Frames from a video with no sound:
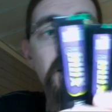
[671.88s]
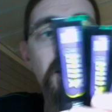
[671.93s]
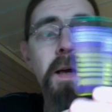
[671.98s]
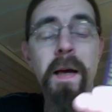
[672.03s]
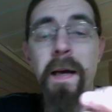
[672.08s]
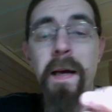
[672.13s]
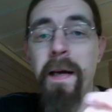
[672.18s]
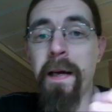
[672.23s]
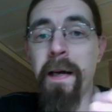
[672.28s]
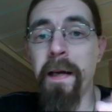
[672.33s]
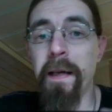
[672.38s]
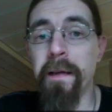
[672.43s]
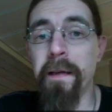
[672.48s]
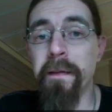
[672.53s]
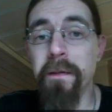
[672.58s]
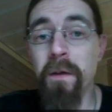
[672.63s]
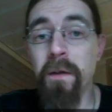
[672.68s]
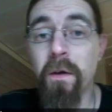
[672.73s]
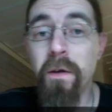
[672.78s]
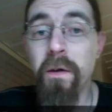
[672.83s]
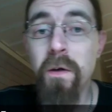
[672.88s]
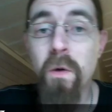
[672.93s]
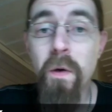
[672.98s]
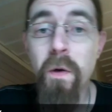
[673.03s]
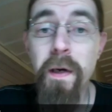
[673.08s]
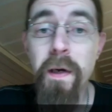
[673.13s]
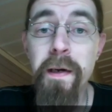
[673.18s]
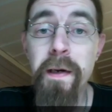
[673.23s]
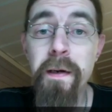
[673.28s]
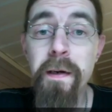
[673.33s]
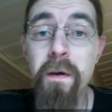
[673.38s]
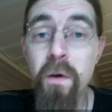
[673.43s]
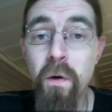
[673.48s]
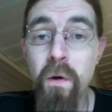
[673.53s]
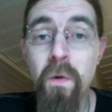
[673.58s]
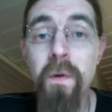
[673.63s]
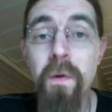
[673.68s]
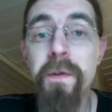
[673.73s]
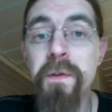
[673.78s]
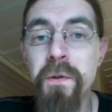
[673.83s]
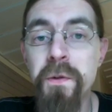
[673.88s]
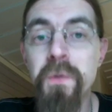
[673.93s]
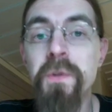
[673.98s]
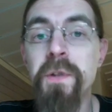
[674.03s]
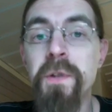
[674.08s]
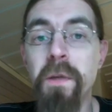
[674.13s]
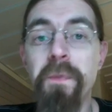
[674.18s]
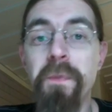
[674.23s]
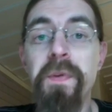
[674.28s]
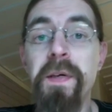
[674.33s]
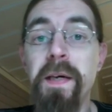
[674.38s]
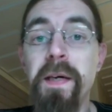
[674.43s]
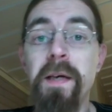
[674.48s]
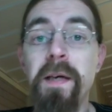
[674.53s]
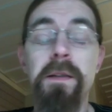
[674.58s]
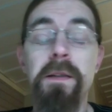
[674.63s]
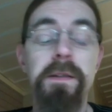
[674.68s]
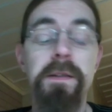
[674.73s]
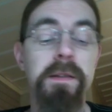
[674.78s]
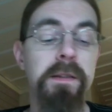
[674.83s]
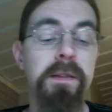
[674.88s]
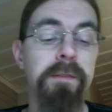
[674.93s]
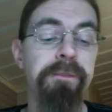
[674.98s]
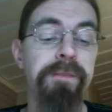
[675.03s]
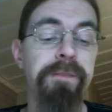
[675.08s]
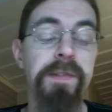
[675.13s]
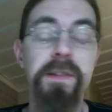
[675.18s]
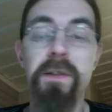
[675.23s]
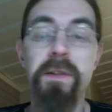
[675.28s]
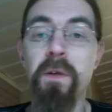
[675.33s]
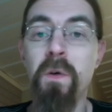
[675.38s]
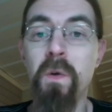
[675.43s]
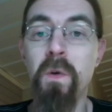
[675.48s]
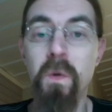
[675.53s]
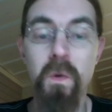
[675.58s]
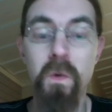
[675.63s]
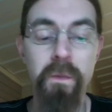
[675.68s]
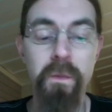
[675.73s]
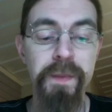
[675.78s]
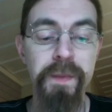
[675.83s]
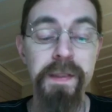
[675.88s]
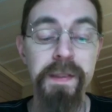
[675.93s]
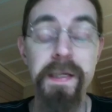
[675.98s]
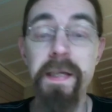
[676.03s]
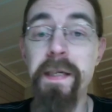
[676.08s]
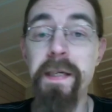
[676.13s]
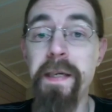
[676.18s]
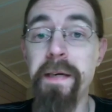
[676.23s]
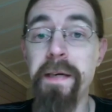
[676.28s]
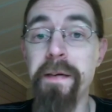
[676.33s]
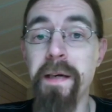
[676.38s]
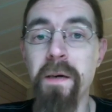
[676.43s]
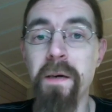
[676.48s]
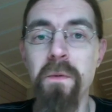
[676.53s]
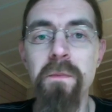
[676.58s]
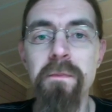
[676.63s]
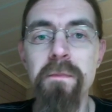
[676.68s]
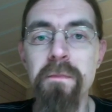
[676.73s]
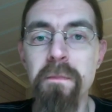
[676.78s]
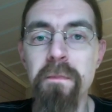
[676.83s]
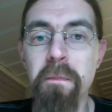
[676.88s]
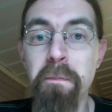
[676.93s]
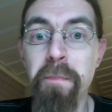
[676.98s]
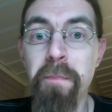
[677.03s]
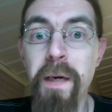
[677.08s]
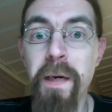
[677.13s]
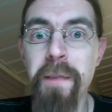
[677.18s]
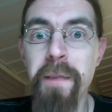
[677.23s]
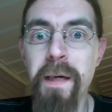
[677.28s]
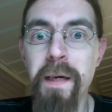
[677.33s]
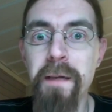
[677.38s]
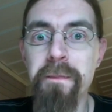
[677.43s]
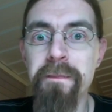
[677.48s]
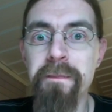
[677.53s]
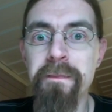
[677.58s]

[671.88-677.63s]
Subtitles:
and gonna go ahead and go and do something else. So take care now. Bye bye.